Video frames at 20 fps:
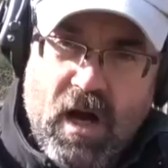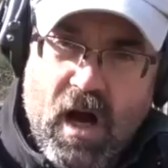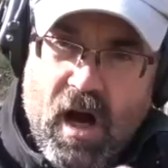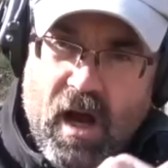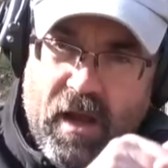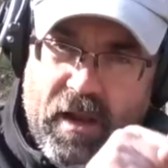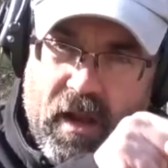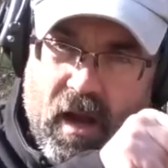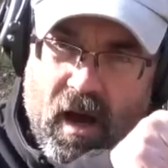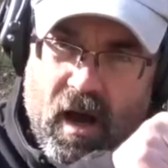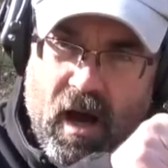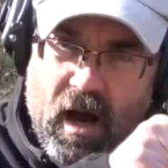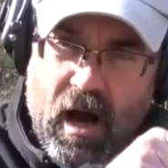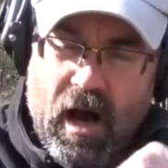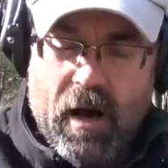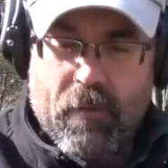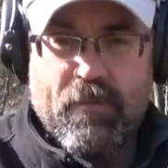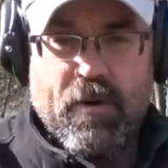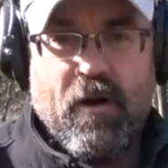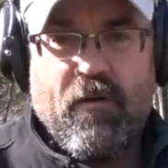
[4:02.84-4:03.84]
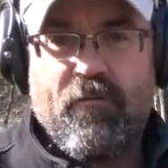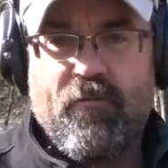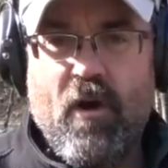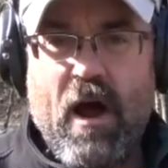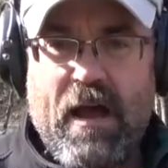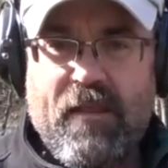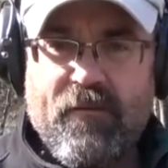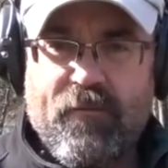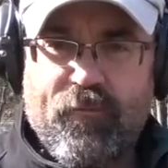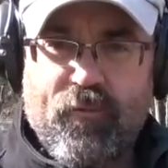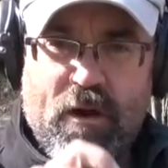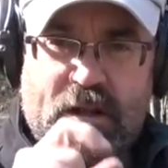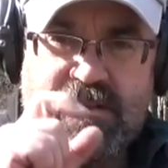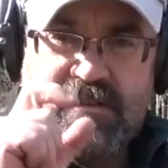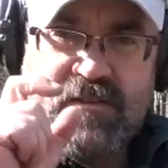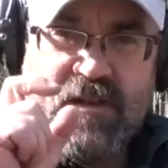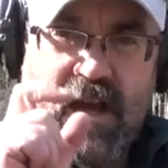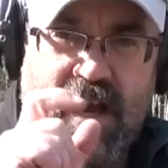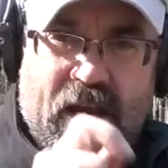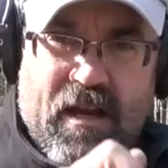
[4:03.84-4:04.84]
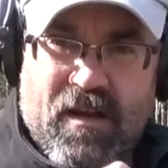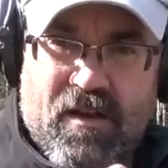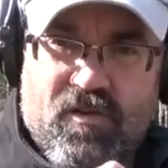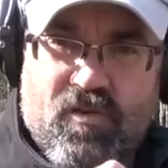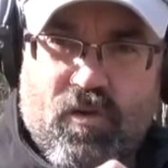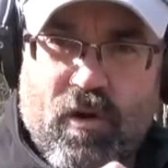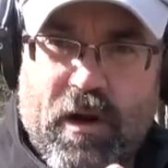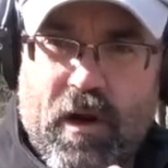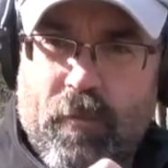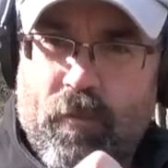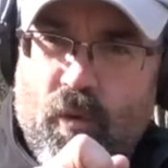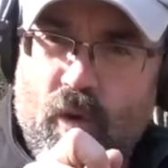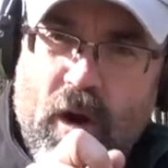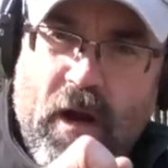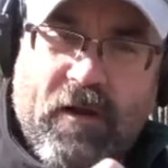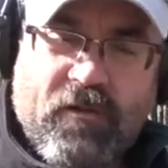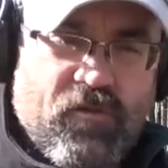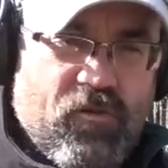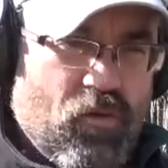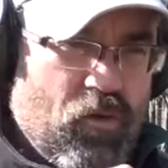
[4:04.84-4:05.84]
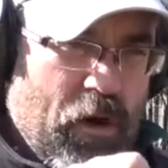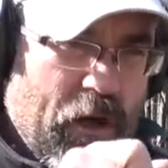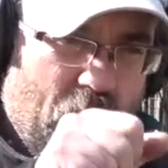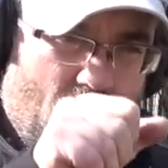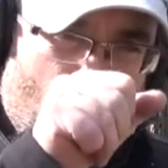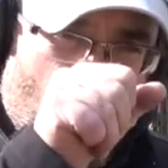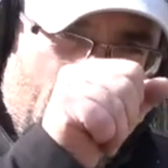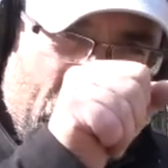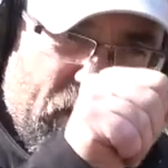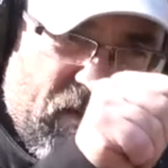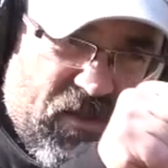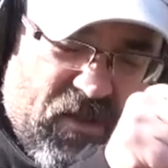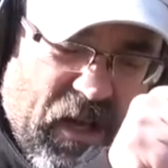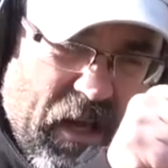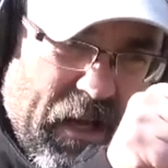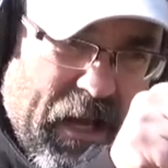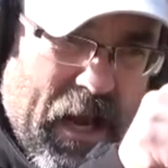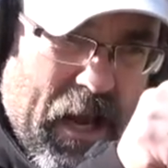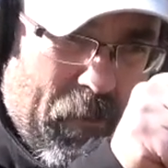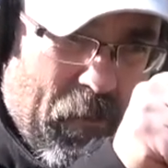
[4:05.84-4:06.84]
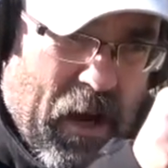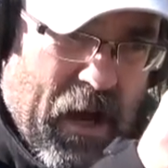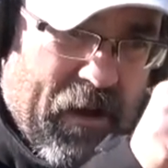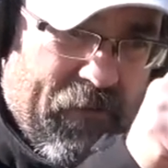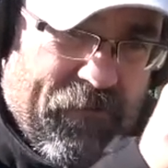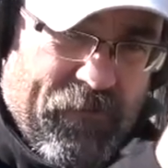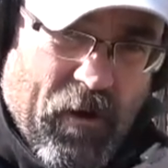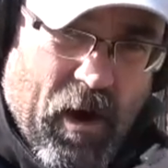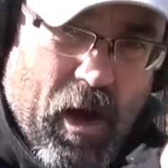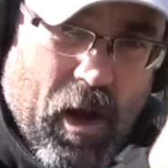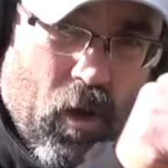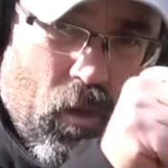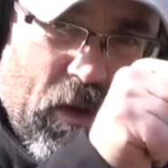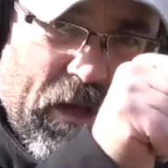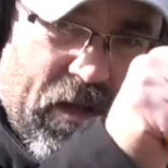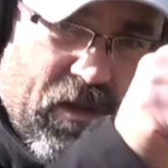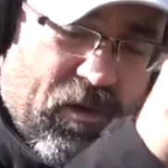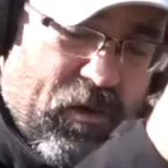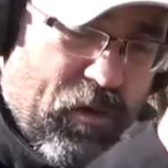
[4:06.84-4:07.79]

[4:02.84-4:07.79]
gun up, find the front sight, trigger press, trigger reset. Am I following